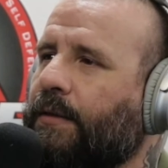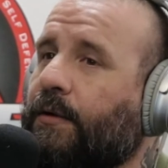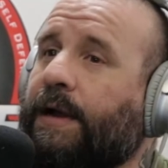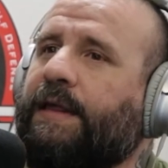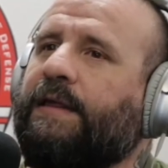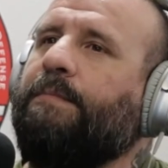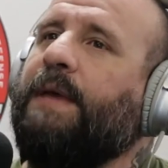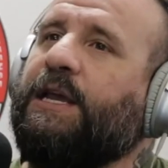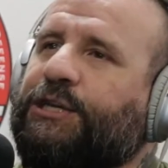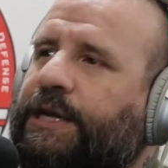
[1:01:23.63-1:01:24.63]
They're in a
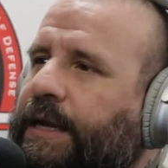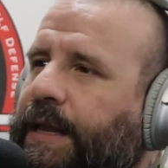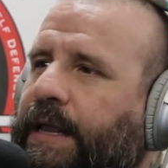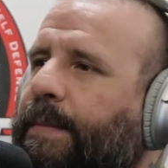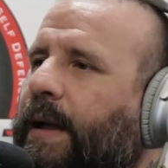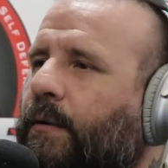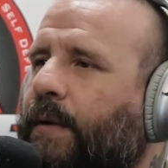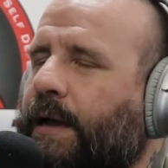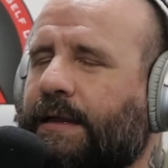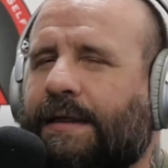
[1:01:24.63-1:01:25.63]
submission and then the bell
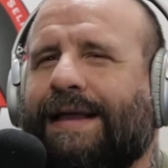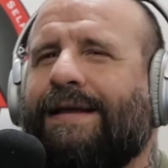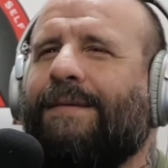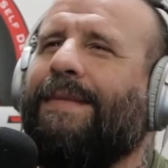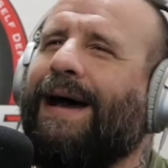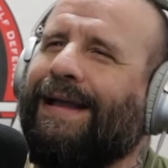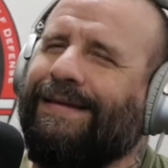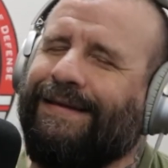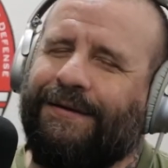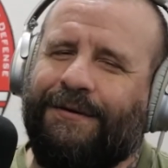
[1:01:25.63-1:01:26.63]
rings. It's like, come on,
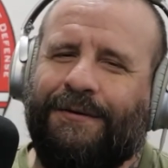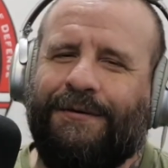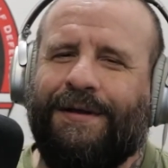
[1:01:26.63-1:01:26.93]
dude.